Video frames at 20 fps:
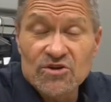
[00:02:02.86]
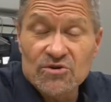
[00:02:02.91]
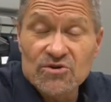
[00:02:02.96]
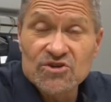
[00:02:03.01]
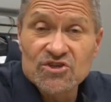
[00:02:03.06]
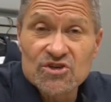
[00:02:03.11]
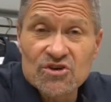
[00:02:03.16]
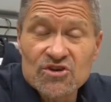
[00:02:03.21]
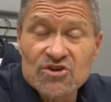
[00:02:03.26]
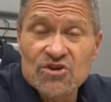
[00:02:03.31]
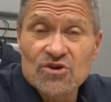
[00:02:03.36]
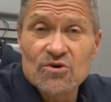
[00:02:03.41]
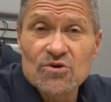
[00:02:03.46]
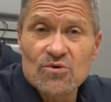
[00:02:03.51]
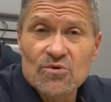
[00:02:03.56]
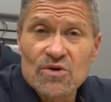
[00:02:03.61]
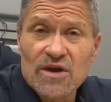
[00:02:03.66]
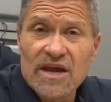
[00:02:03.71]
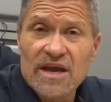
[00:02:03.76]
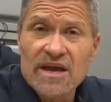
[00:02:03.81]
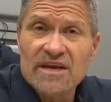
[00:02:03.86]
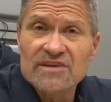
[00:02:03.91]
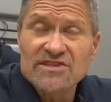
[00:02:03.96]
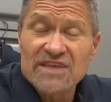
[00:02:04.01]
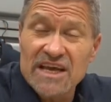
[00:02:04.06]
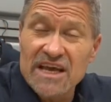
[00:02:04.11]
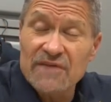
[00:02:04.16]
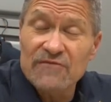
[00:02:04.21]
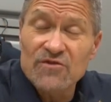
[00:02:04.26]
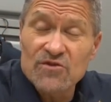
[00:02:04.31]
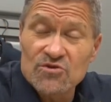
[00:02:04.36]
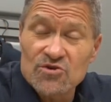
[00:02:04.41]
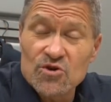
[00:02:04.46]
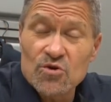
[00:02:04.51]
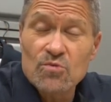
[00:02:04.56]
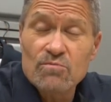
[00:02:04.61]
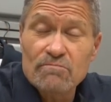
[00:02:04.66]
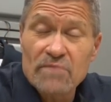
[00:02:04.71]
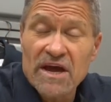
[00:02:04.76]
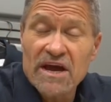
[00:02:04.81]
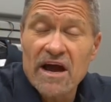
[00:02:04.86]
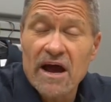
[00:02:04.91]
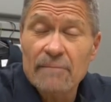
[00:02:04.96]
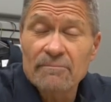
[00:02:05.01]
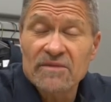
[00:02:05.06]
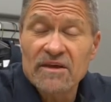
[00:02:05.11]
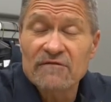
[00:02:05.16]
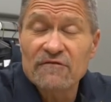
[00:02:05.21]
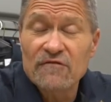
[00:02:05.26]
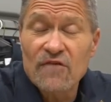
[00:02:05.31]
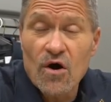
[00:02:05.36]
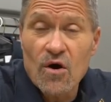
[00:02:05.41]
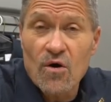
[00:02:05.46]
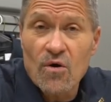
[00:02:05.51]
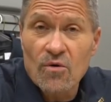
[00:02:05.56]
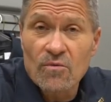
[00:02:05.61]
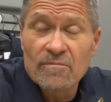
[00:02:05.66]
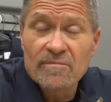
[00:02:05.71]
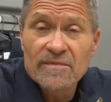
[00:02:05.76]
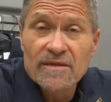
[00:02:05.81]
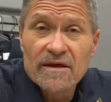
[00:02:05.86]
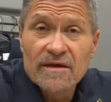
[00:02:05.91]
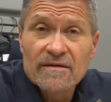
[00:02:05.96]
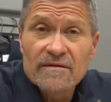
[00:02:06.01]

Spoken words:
you should do is, if you do pick up the phone,